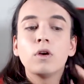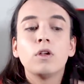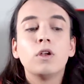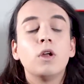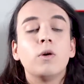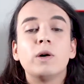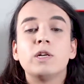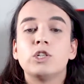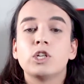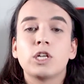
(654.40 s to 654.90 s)

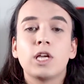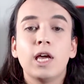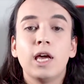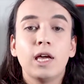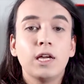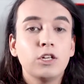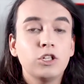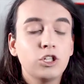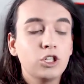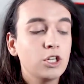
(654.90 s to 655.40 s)
no
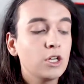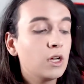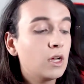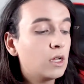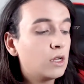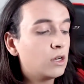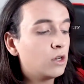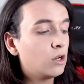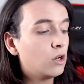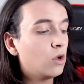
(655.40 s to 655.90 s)

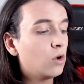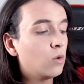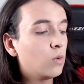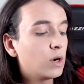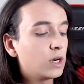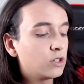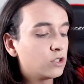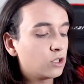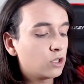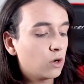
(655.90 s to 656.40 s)
education, know
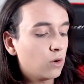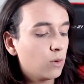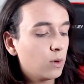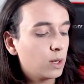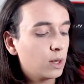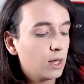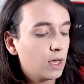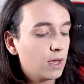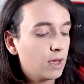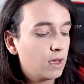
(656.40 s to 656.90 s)
where to go
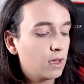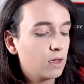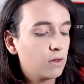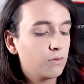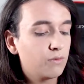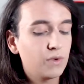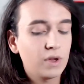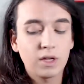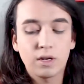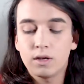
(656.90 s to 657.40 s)
in life.
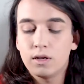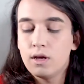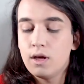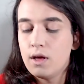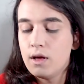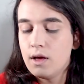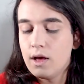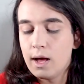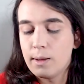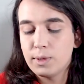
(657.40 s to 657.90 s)
And
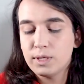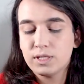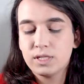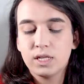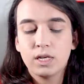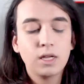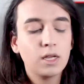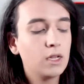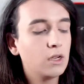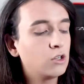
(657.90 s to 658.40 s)
I'm not
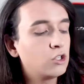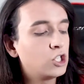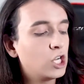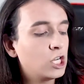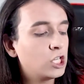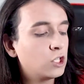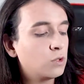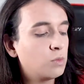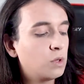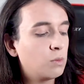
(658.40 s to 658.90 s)
sitting here
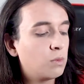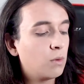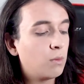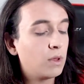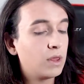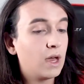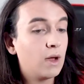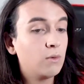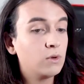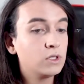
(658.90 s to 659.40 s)
judging people,
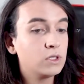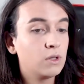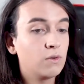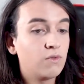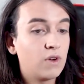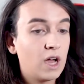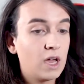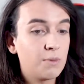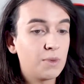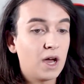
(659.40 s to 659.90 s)
but that was the
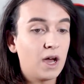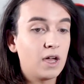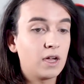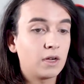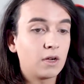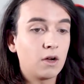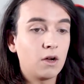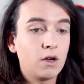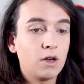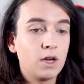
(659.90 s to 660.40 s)
vibe I
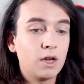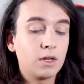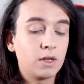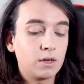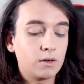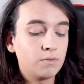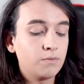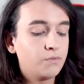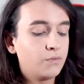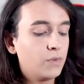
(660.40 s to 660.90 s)
got. And